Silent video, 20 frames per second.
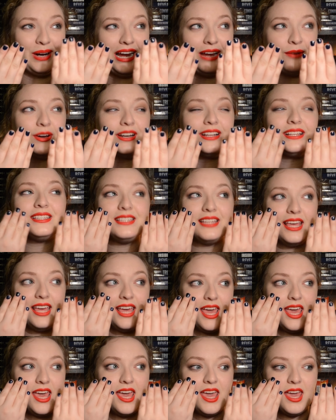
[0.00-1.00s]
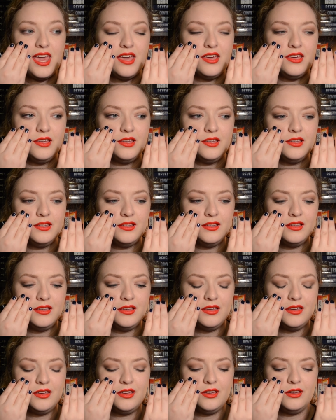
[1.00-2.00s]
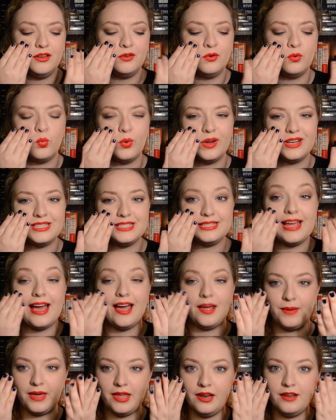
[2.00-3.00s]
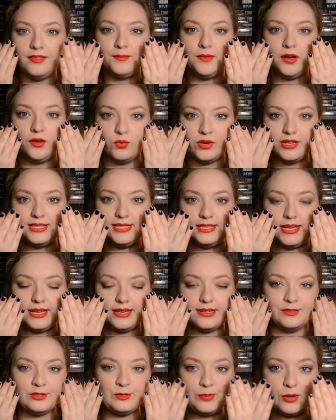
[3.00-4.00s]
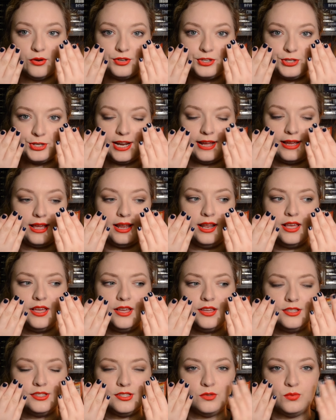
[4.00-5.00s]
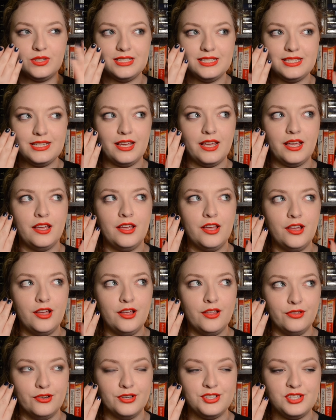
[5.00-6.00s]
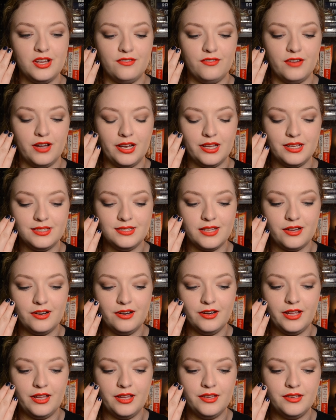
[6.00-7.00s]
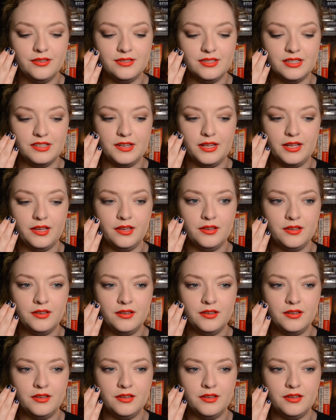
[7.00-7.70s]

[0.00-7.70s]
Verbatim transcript: I want to say Wednesday. Yeah, I painted them on Wednesday because that was poetry night. So Wednesday, Thursday, Friday, Saturday, Sunday.